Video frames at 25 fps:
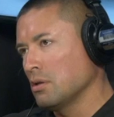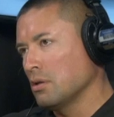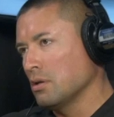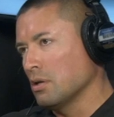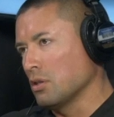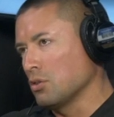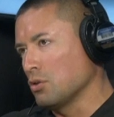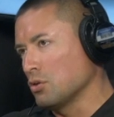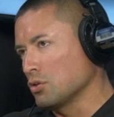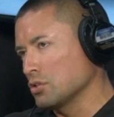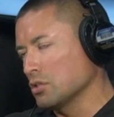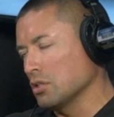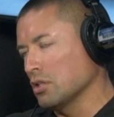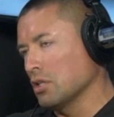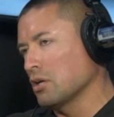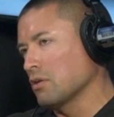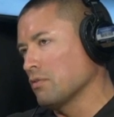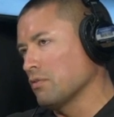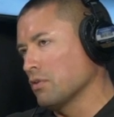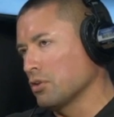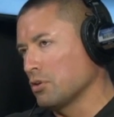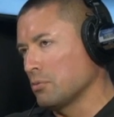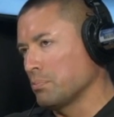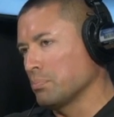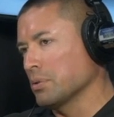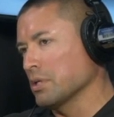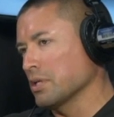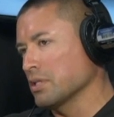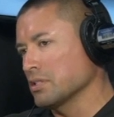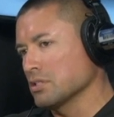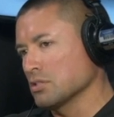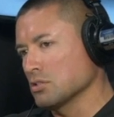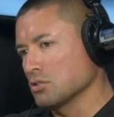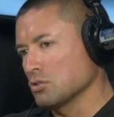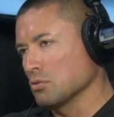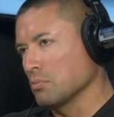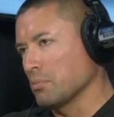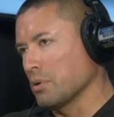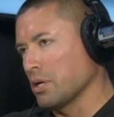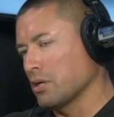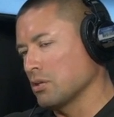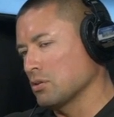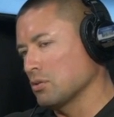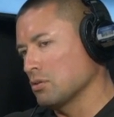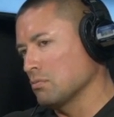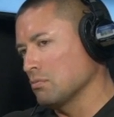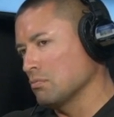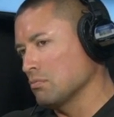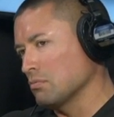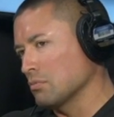and there's a lot of other places to buy.
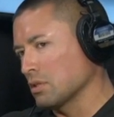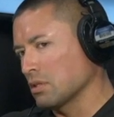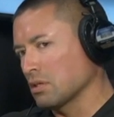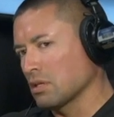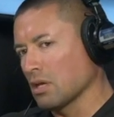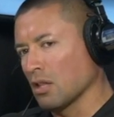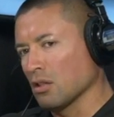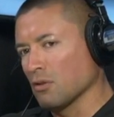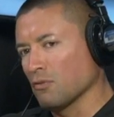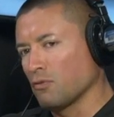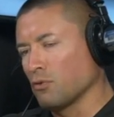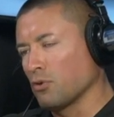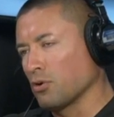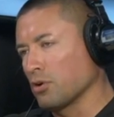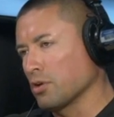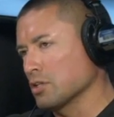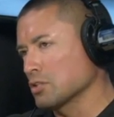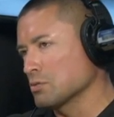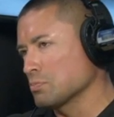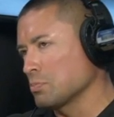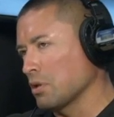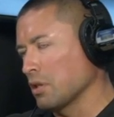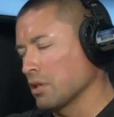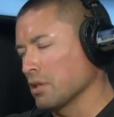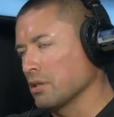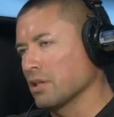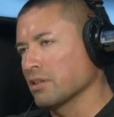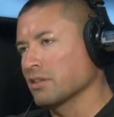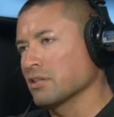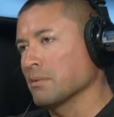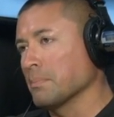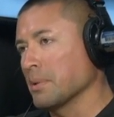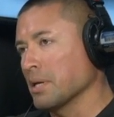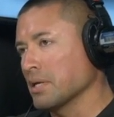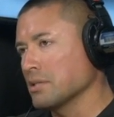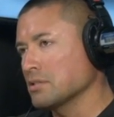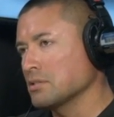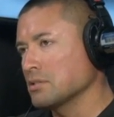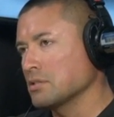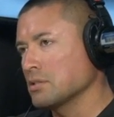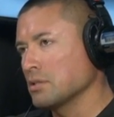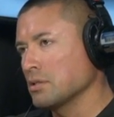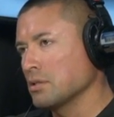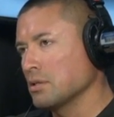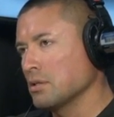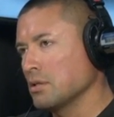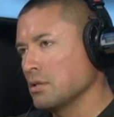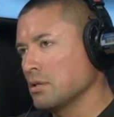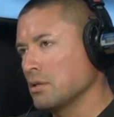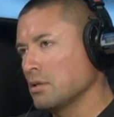California is probably not the best,
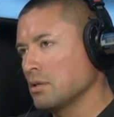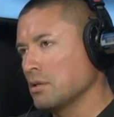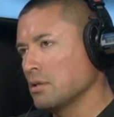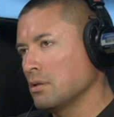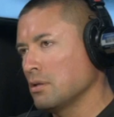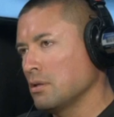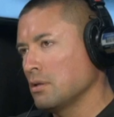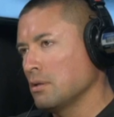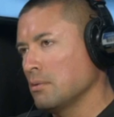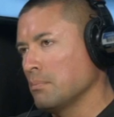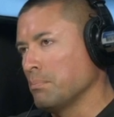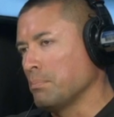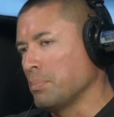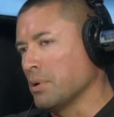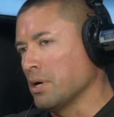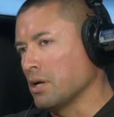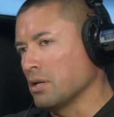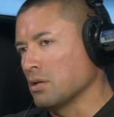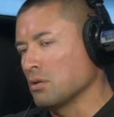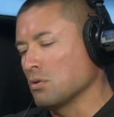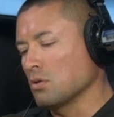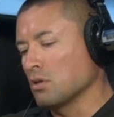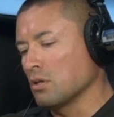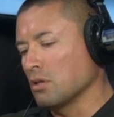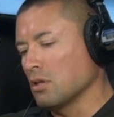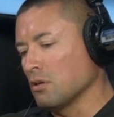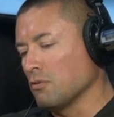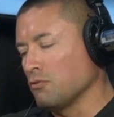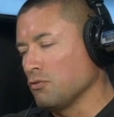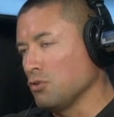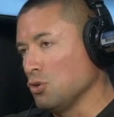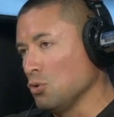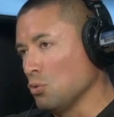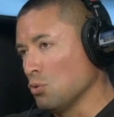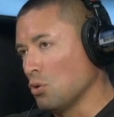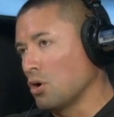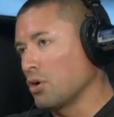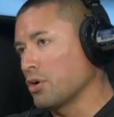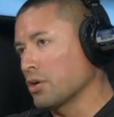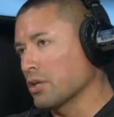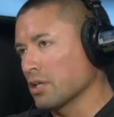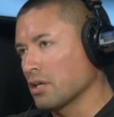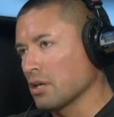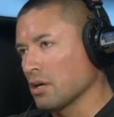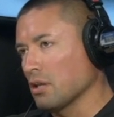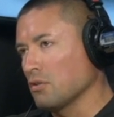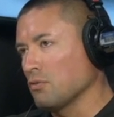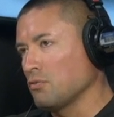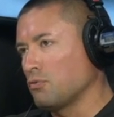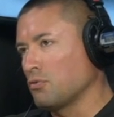but if you are in
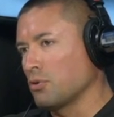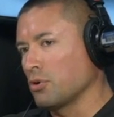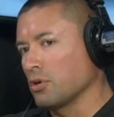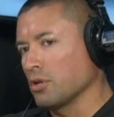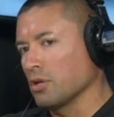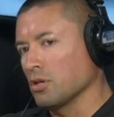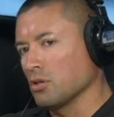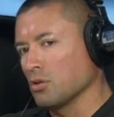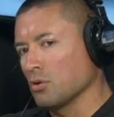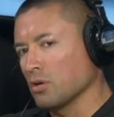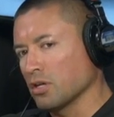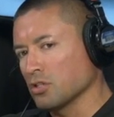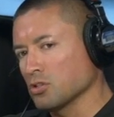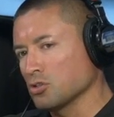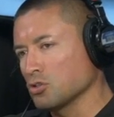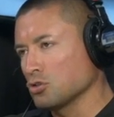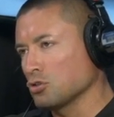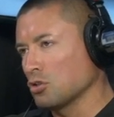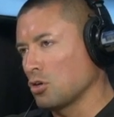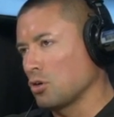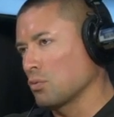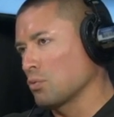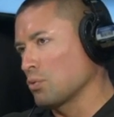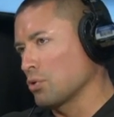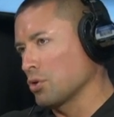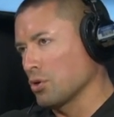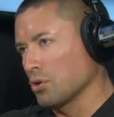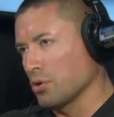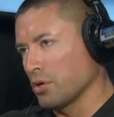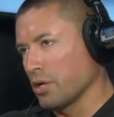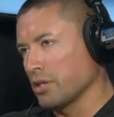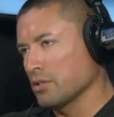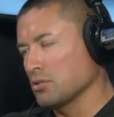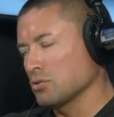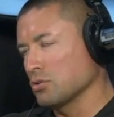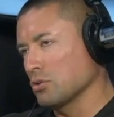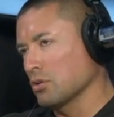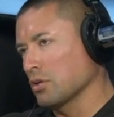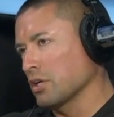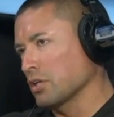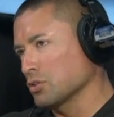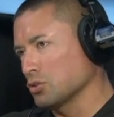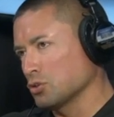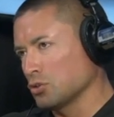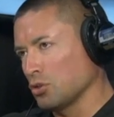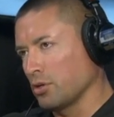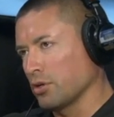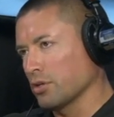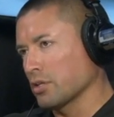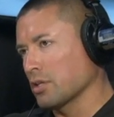California, you got to start where you're at. So you got to
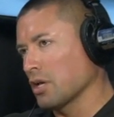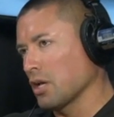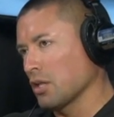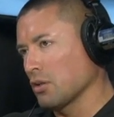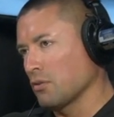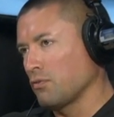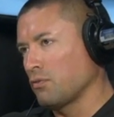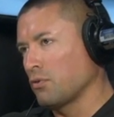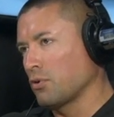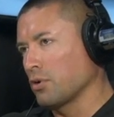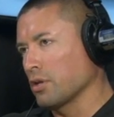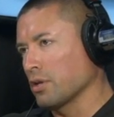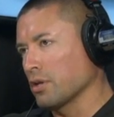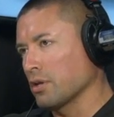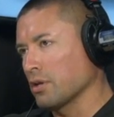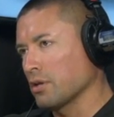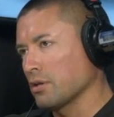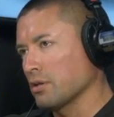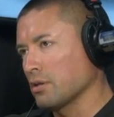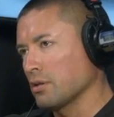start in California.